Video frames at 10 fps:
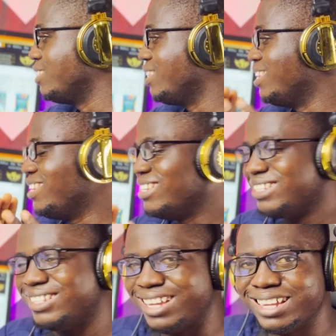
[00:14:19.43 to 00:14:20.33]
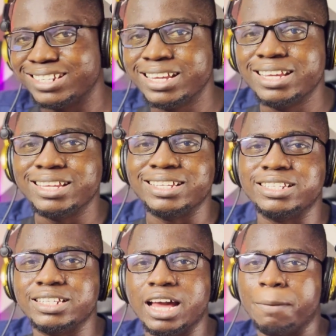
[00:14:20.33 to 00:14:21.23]
is listed in
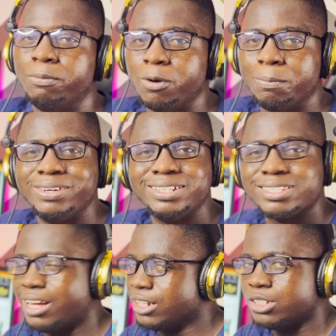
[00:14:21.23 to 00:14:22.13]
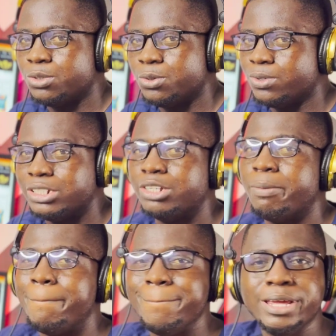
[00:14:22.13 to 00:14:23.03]
the appropriate category.
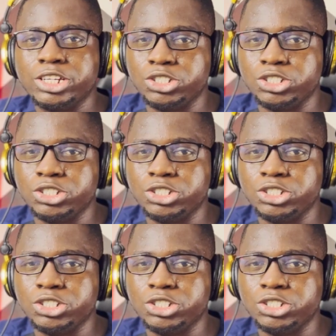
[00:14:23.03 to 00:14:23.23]
Make